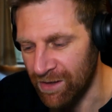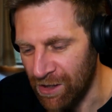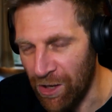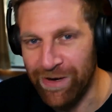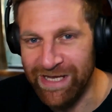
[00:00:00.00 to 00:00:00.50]

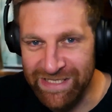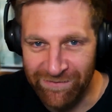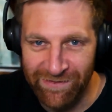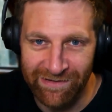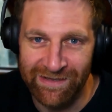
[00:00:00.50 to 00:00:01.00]
low
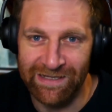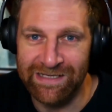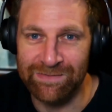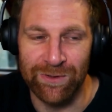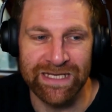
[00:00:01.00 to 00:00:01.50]
redshift,
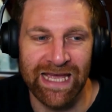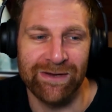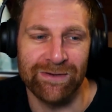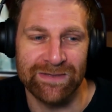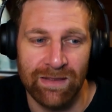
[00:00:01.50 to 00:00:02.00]
small
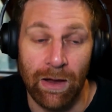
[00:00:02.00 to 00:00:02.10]
scales.